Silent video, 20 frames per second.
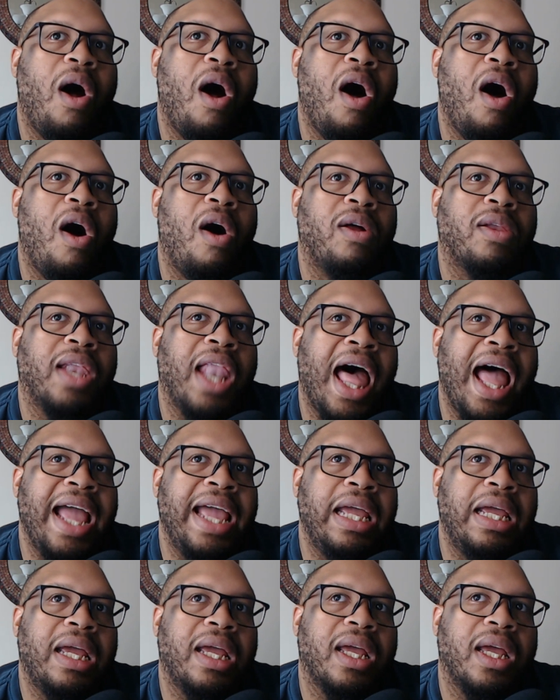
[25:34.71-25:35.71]
all
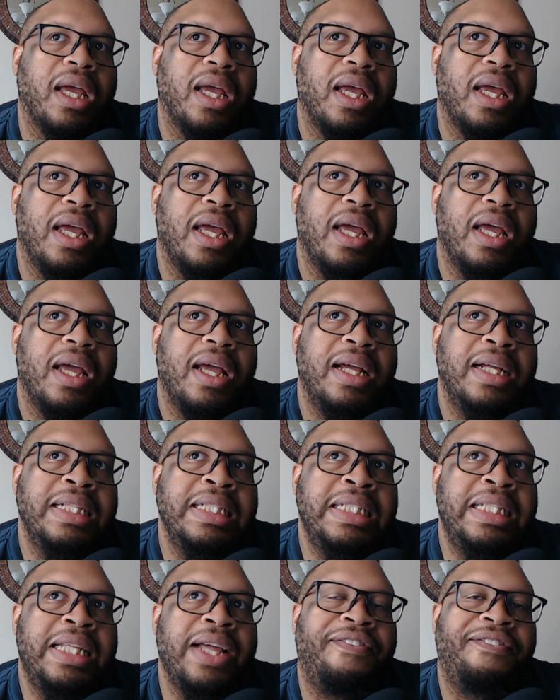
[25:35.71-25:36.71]
like
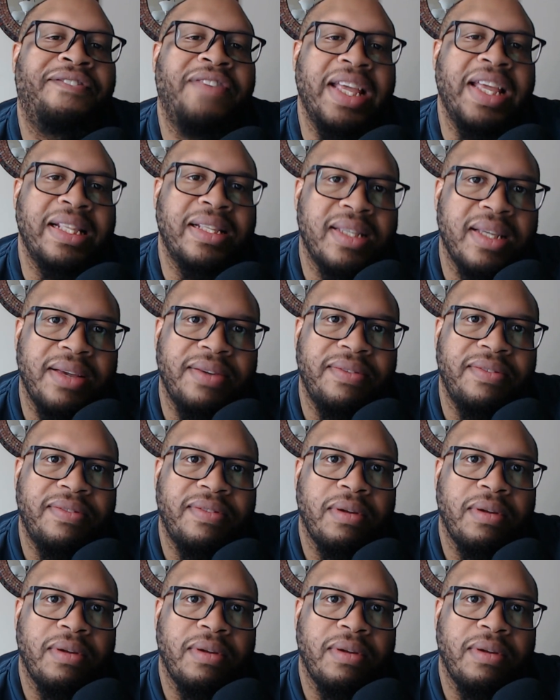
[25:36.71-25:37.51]
defensive.